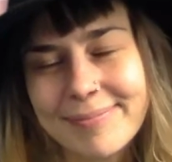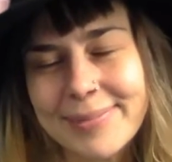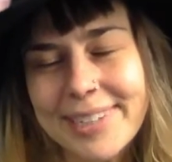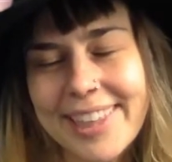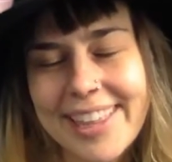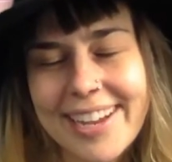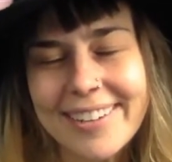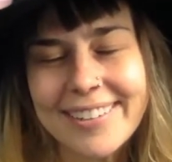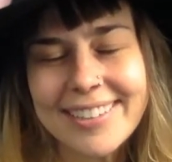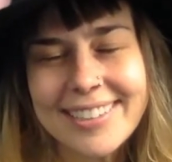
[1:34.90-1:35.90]
Breathe
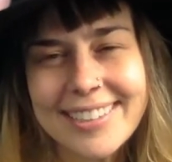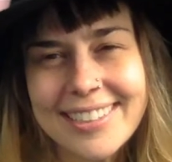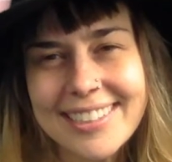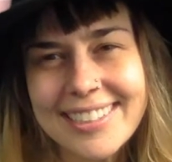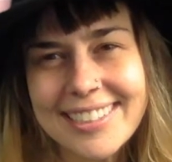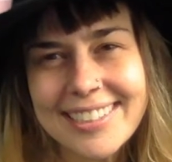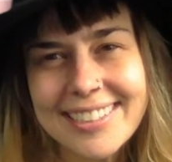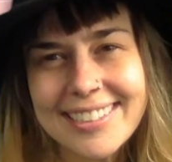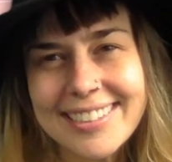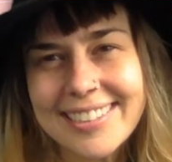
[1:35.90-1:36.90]
out
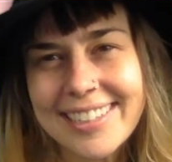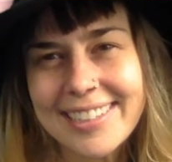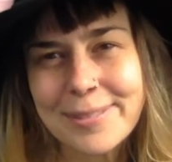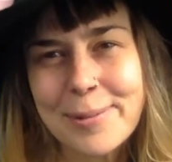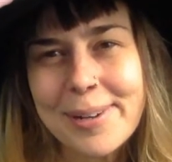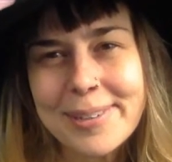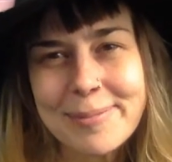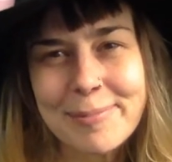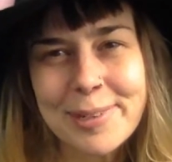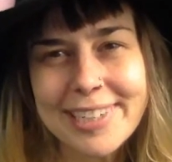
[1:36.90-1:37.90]
and
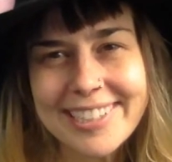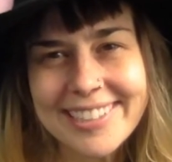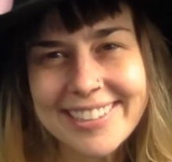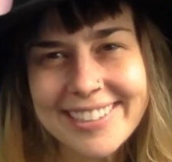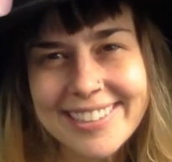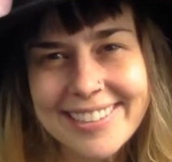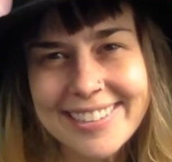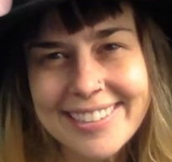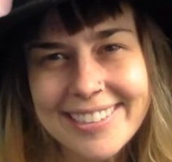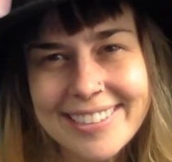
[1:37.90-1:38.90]
welcome what is.